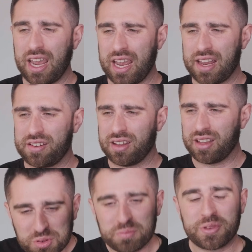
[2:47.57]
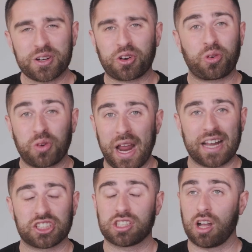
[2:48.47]
And Premiere
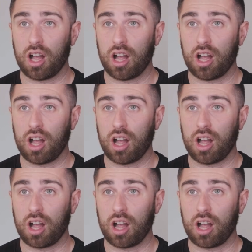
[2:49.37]
crashed